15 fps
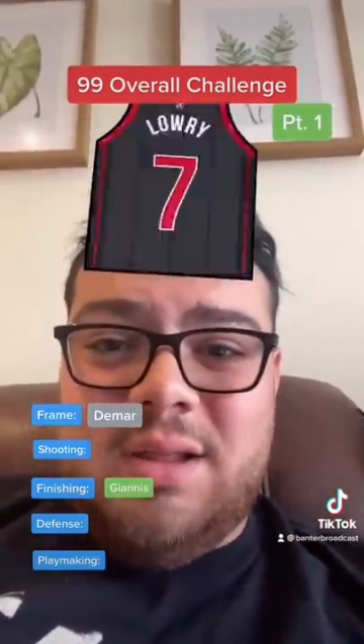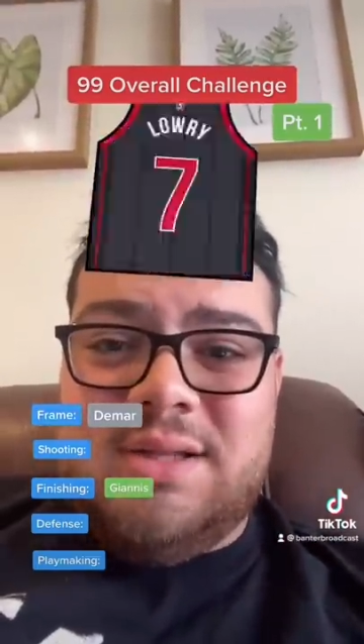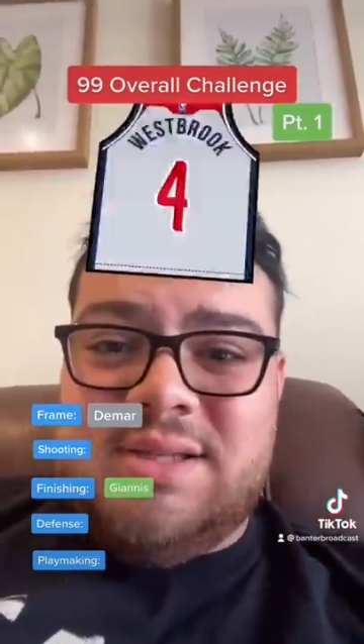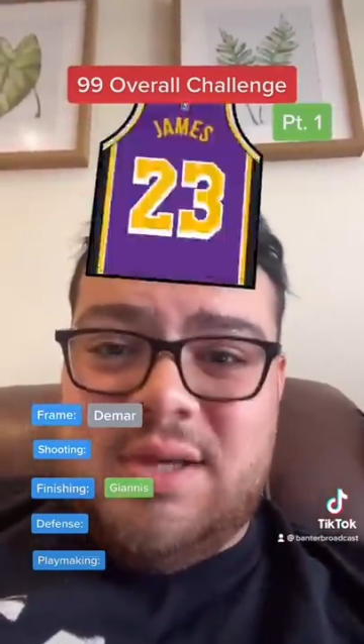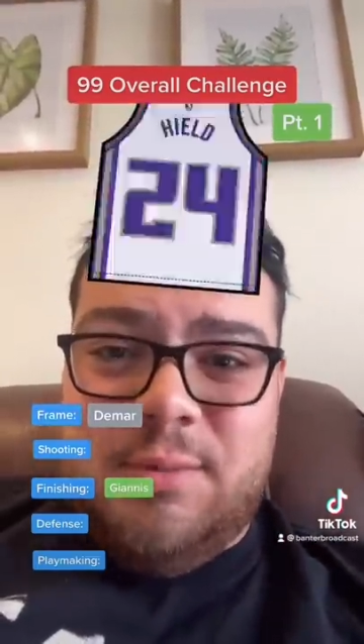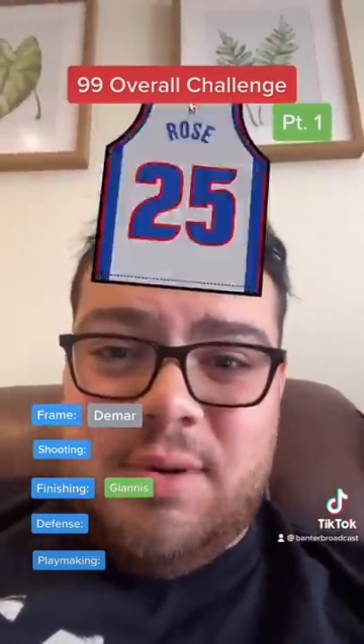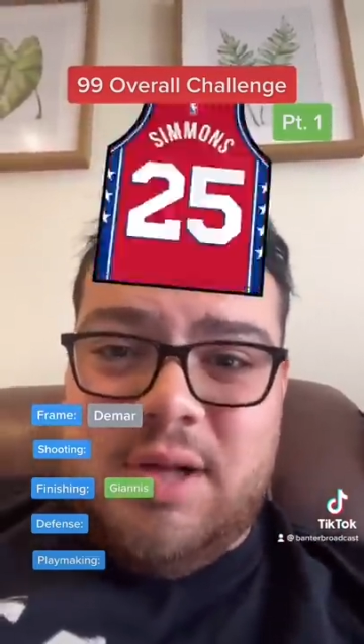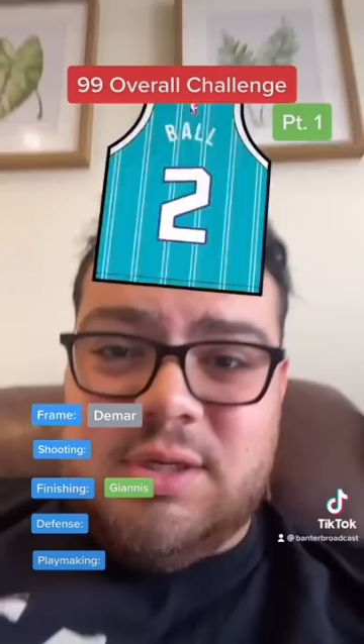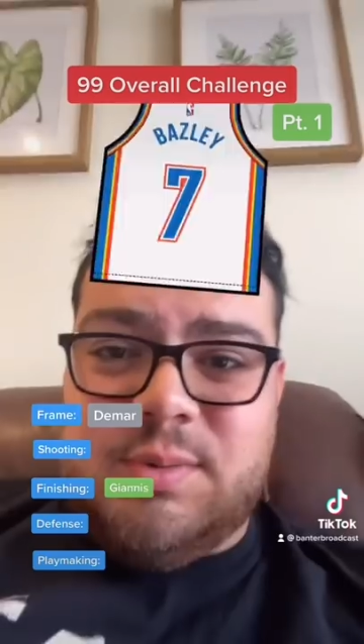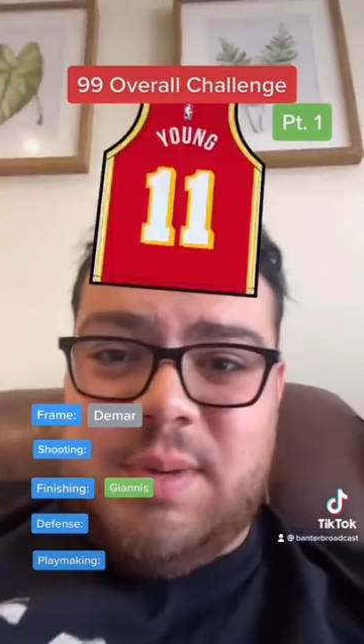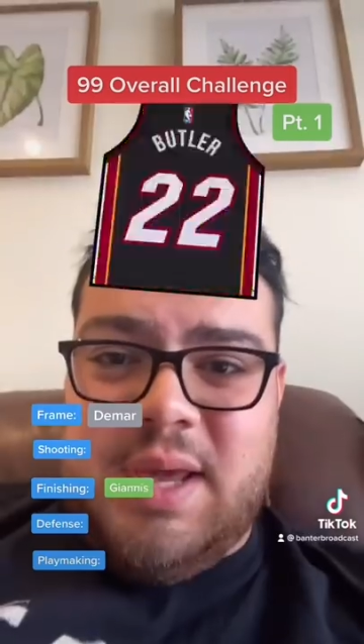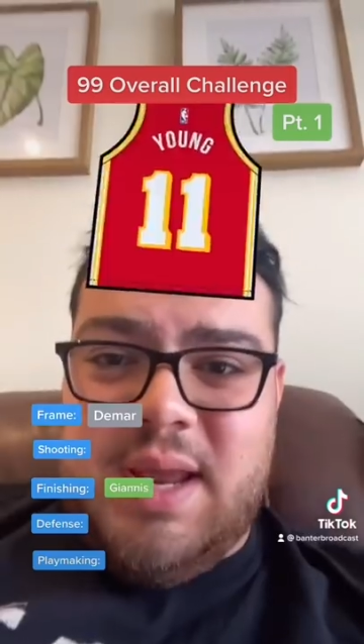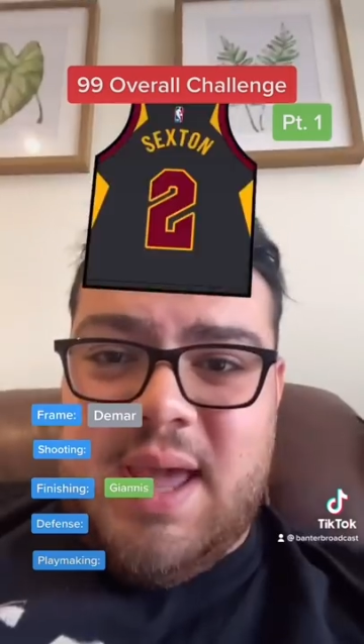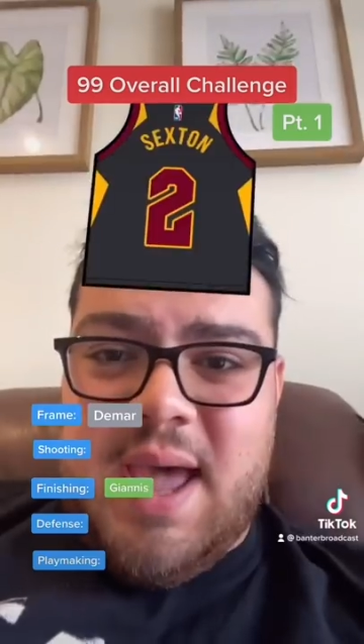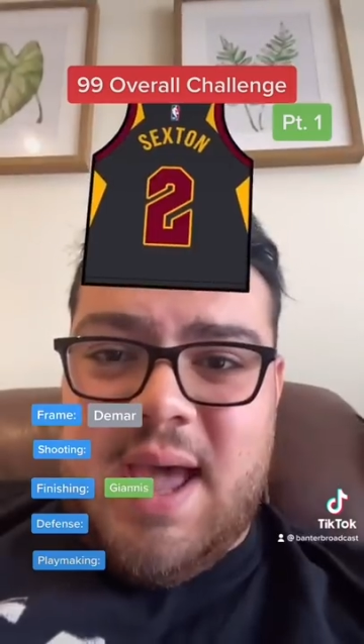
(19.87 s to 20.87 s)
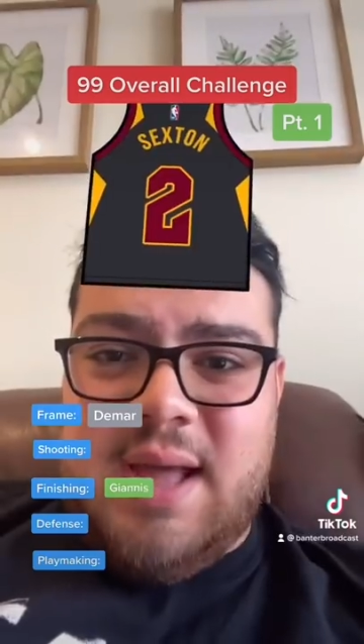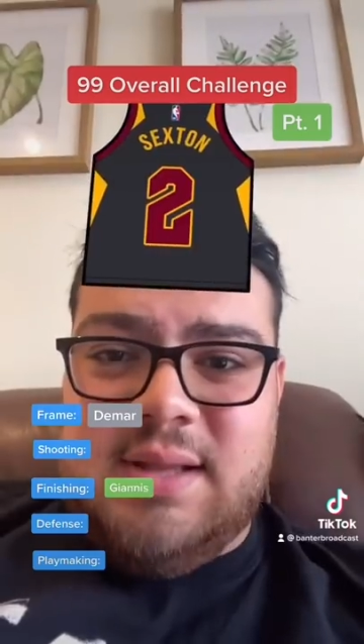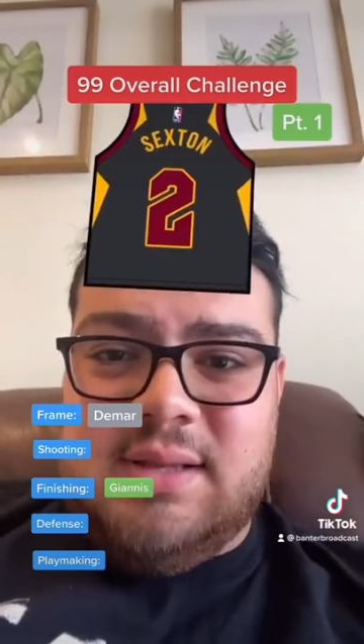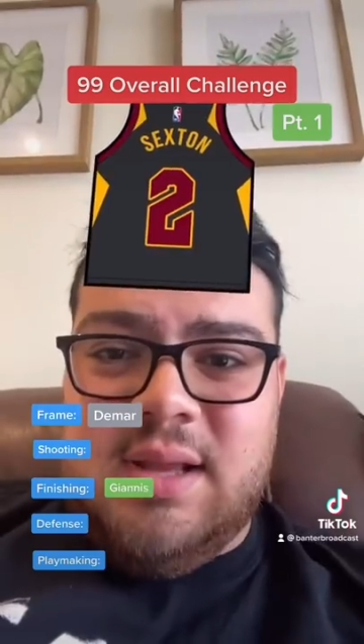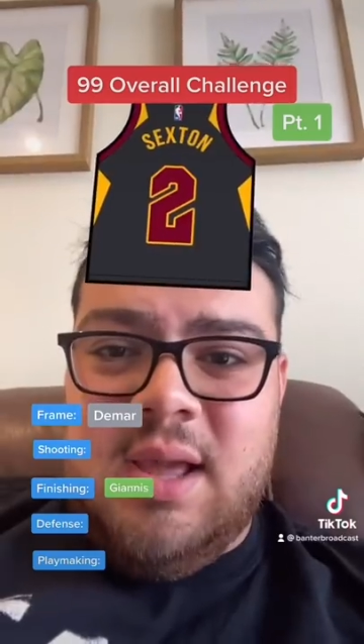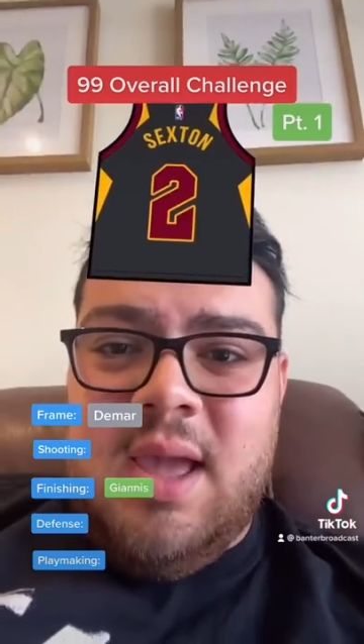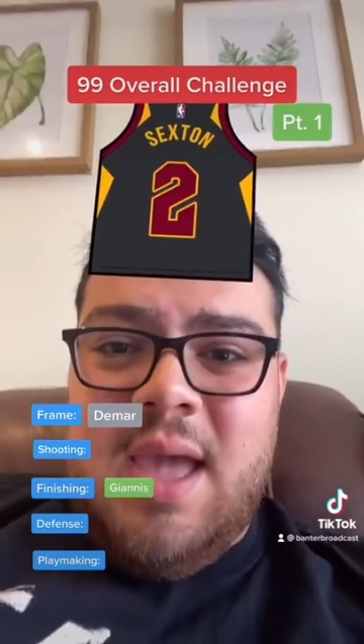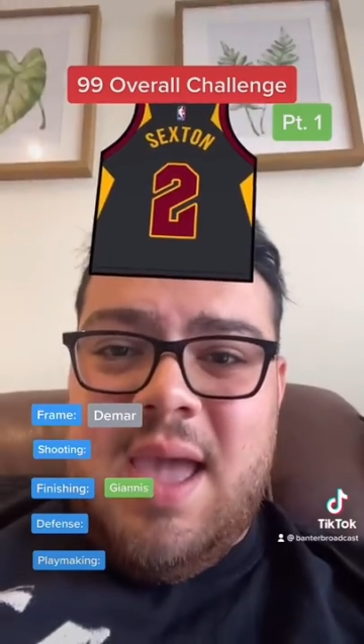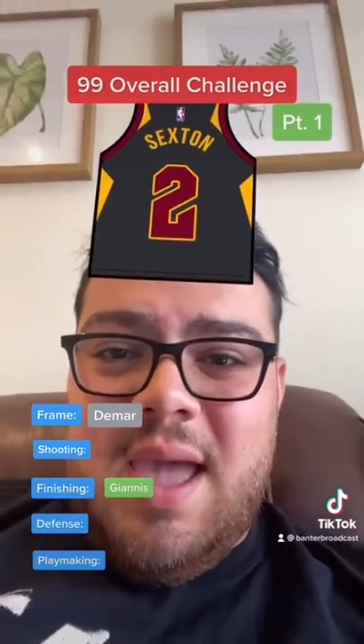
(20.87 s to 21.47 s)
Let's see what else we could add.